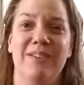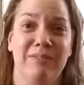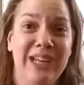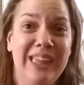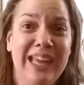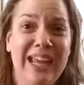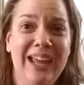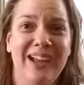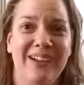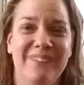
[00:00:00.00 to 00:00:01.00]

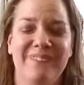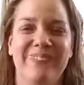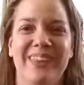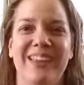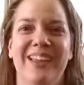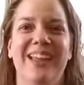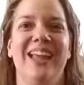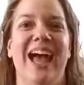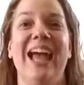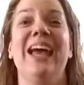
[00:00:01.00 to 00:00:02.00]
Really?
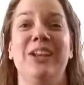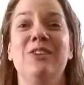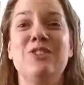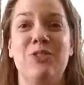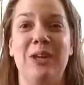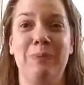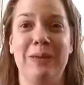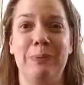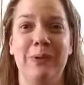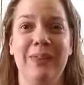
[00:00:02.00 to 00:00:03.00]
I got news for you,
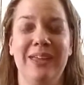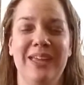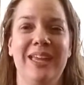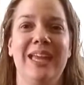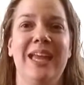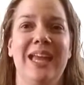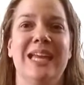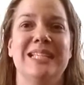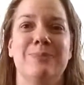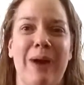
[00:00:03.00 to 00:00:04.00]
people.
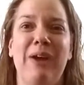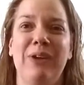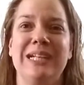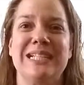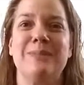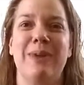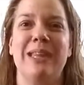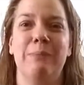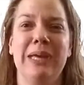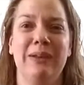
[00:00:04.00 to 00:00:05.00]
Inspiring doesn't
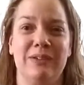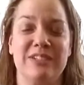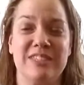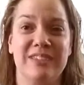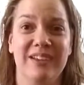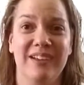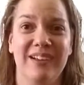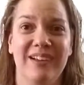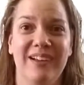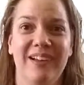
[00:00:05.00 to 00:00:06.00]
pay the bills.
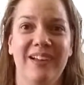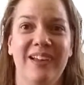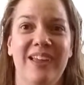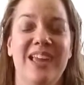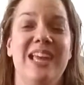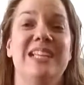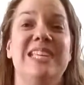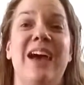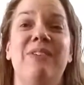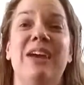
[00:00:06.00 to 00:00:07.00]

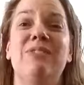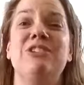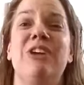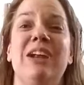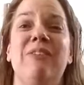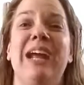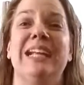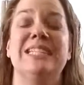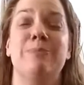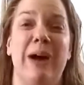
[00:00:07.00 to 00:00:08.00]
Have you ever tried to
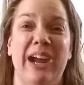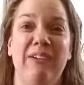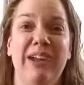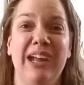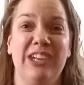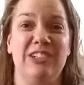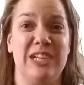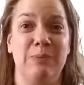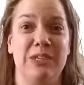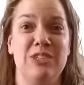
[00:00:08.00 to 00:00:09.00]
write inspiring on your
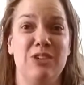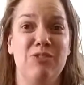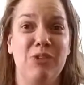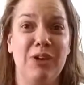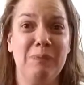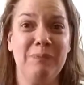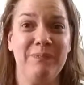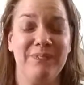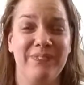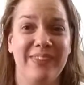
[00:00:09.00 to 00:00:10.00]
W-2 form?
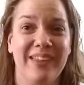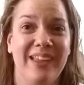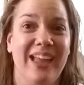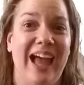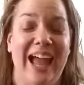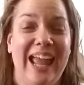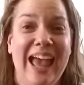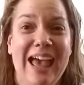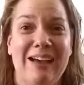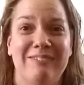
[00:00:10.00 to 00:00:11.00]
I
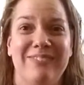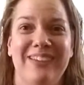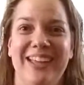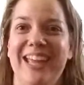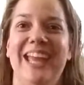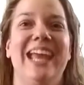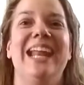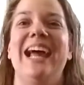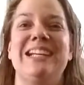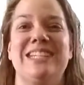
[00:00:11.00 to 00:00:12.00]
have.
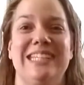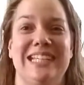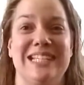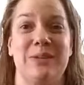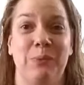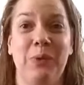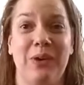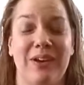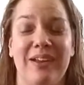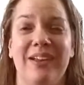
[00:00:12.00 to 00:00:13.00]
It actually doesn't
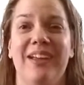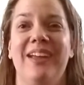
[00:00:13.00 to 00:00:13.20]
work.